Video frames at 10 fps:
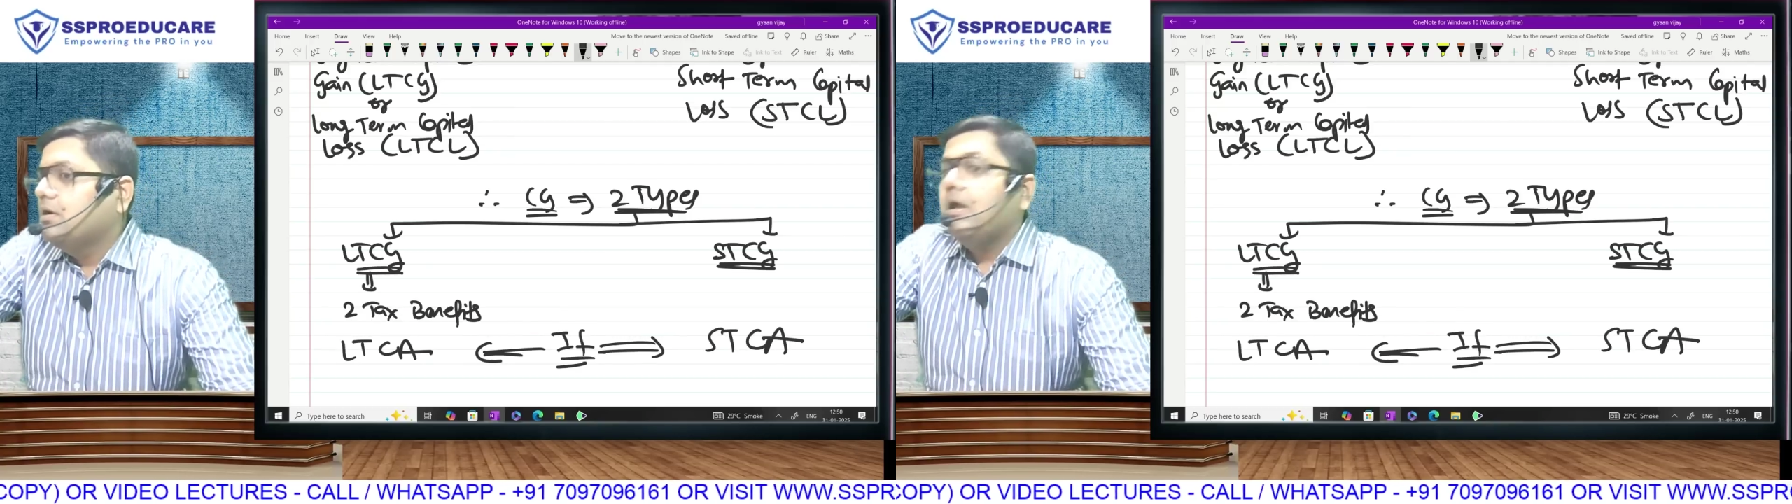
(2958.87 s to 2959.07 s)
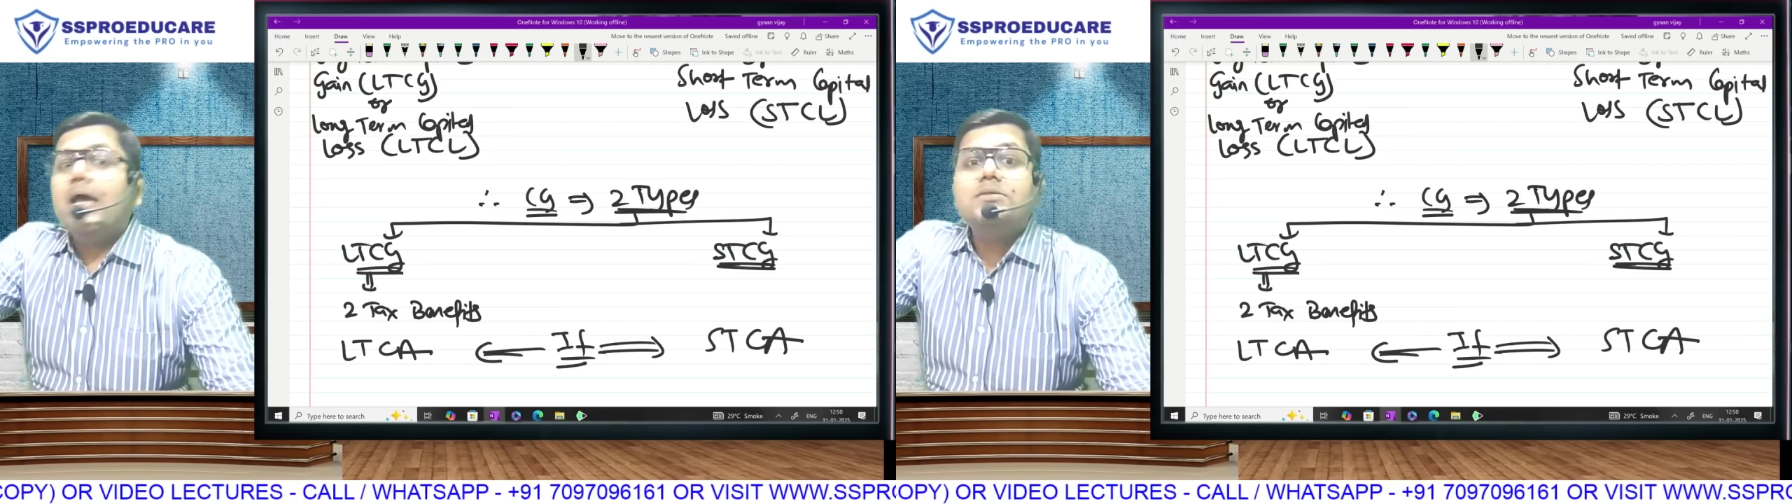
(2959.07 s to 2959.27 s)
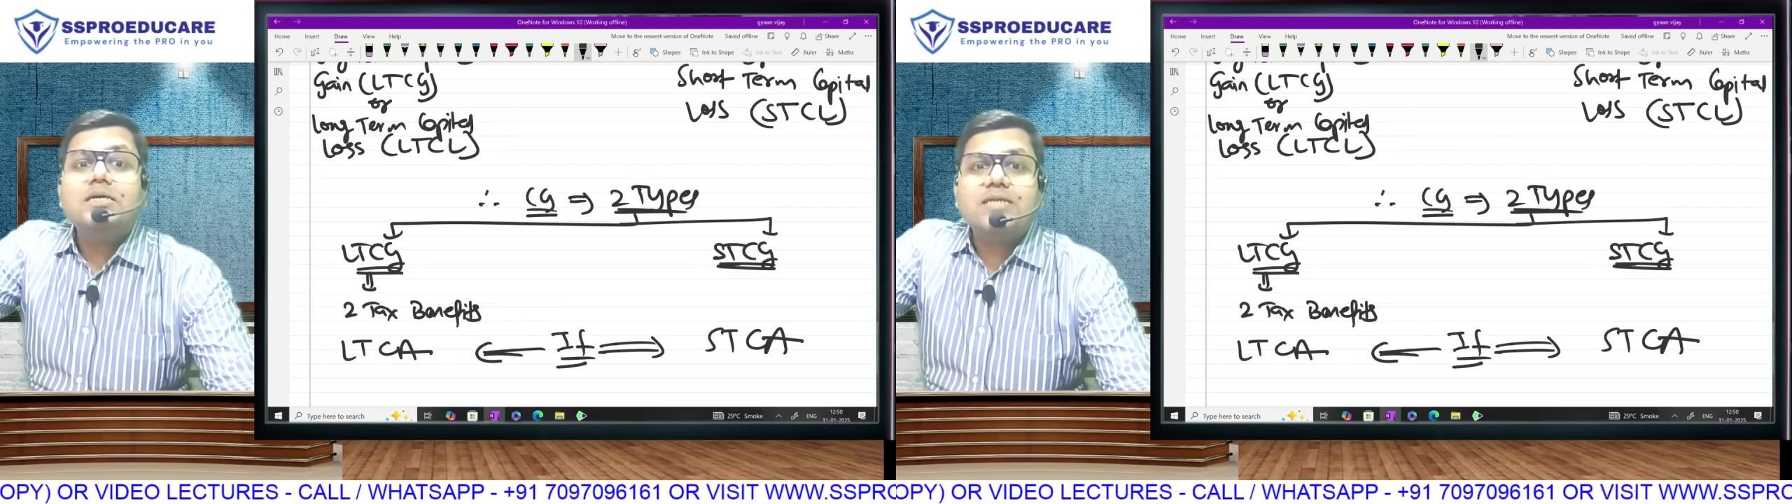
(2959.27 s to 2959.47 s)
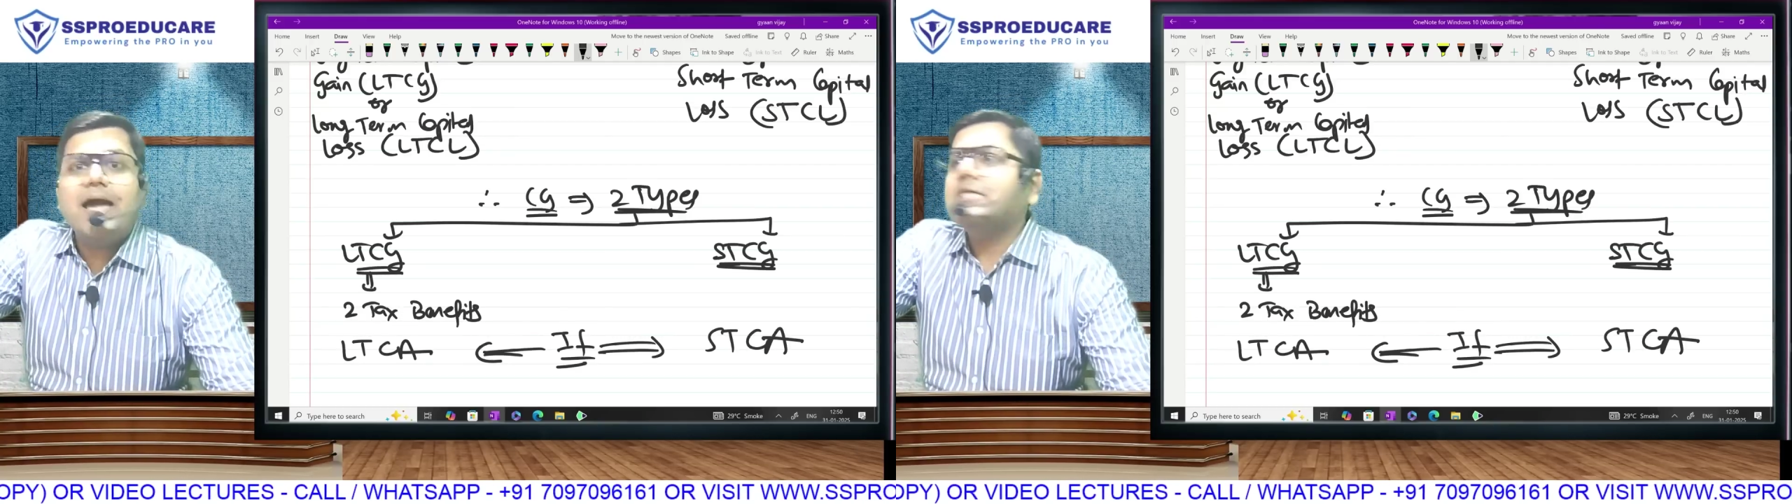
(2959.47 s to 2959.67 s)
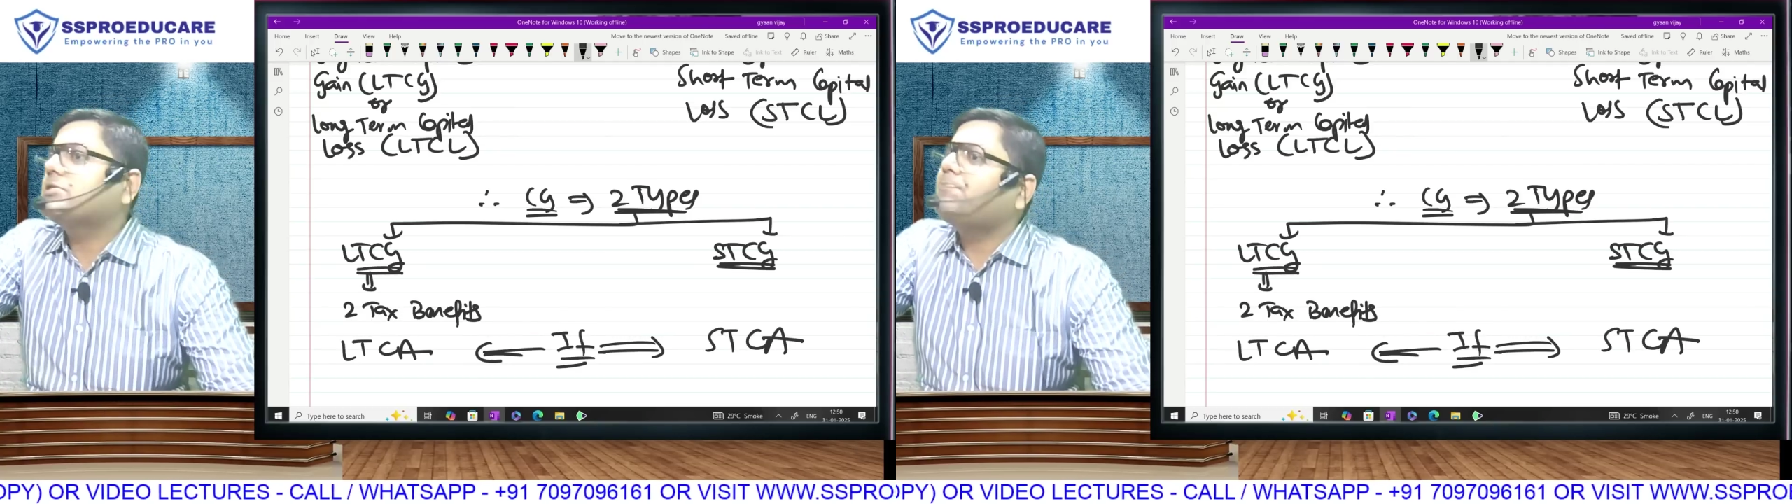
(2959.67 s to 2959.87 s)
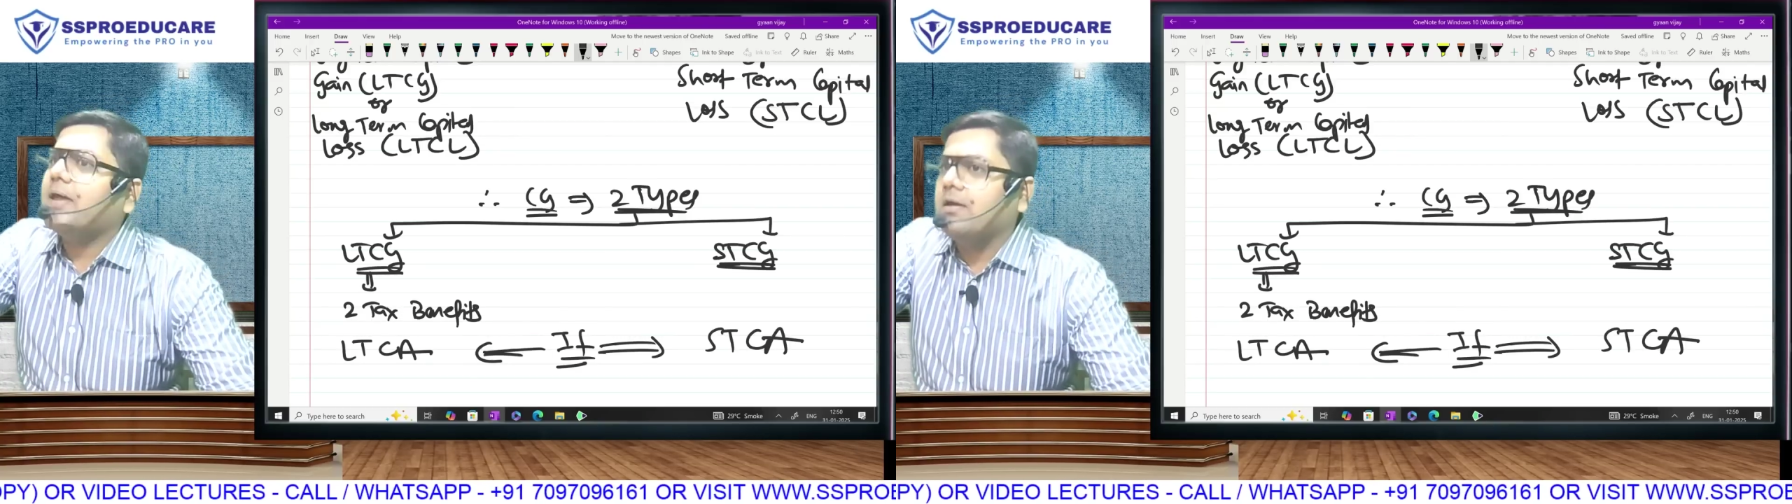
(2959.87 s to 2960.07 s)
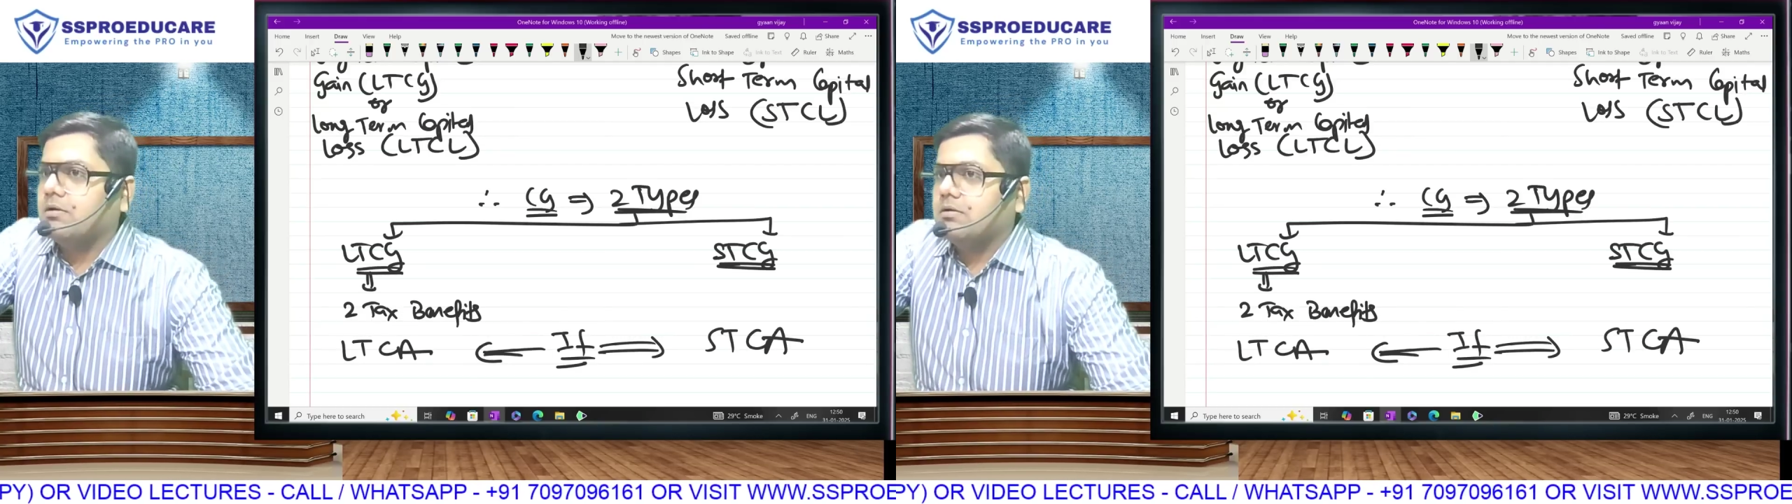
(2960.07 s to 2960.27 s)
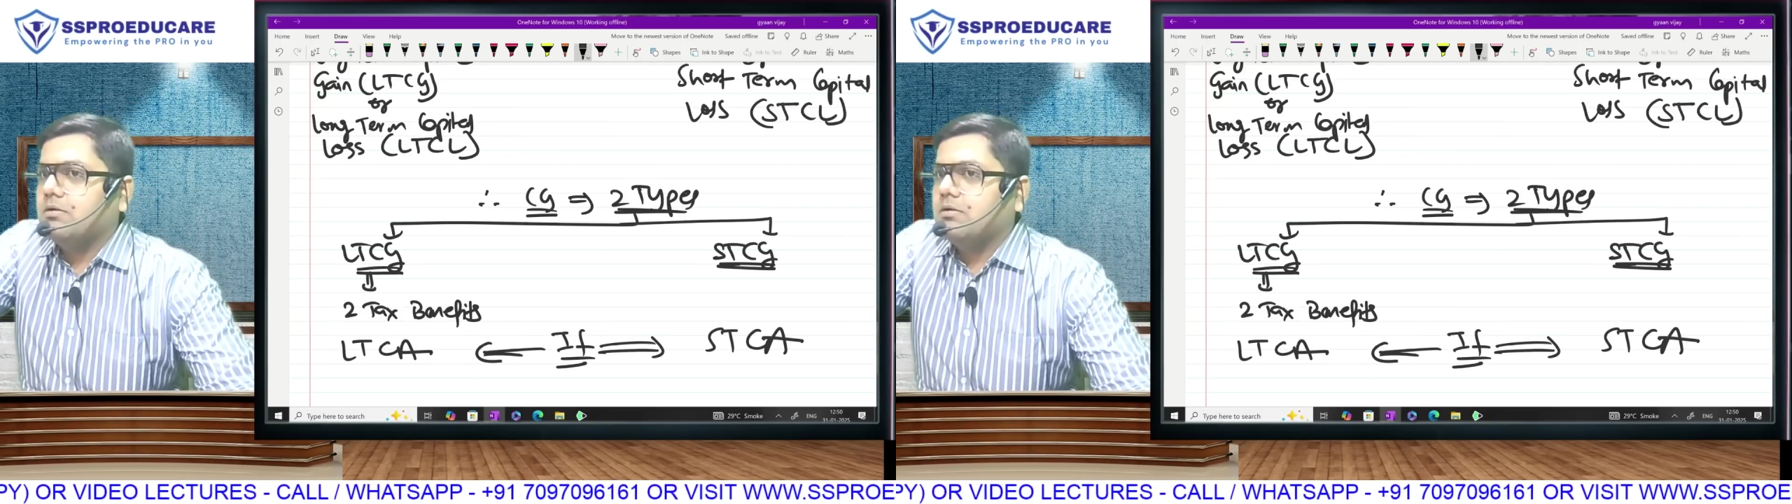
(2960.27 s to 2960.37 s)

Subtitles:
As a taxpayer,